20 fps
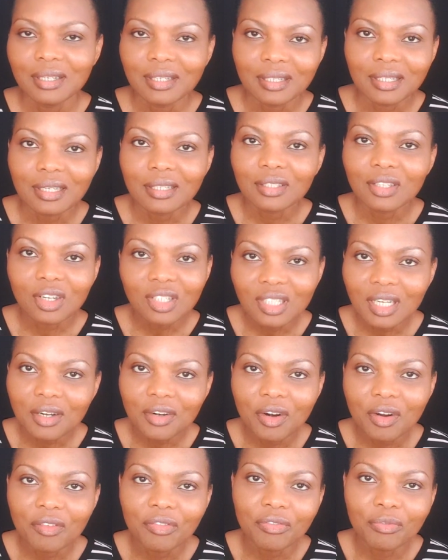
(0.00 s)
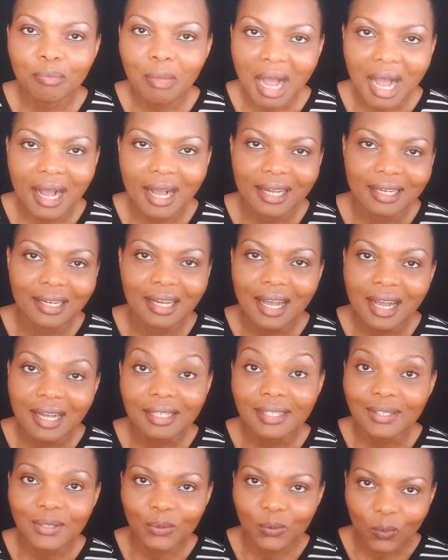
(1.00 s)
The daughter of man
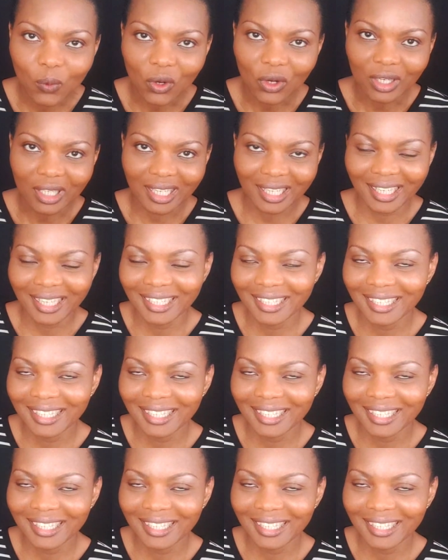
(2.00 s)
has to work.